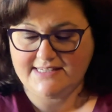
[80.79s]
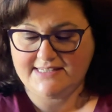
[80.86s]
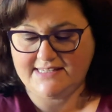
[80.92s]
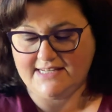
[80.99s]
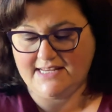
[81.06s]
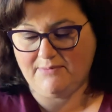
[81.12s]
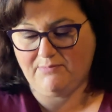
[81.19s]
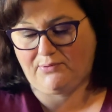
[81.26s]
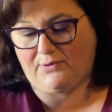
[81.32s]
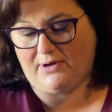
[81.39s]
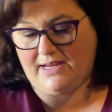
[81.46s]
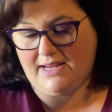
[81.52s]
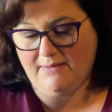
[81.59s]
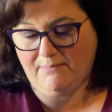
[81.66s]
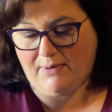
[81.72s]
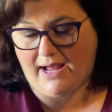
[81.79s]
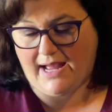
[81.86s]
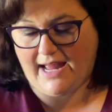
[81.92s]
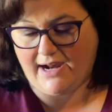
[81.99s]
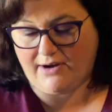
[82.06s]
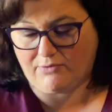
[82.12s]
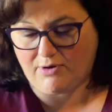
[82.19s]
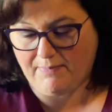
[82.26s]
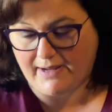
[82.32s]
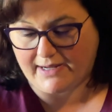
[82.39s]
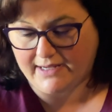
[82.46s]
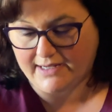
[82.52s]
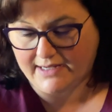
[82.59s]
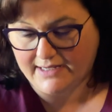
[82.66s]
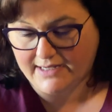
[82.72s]
Sitting Pretty by
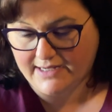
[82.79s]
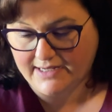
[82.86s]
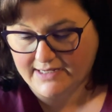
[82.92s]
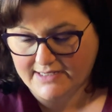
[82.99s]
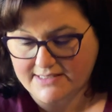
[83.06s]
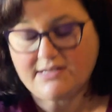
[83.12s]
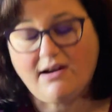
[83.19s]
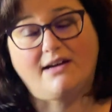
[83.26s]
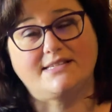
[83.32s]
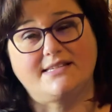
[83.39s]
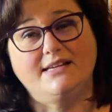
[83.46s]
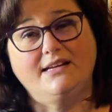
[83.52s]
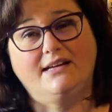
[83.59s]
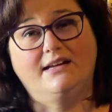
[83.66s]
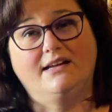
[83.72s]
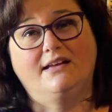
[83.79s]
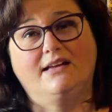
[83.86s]
Rebekah uh, Taussig.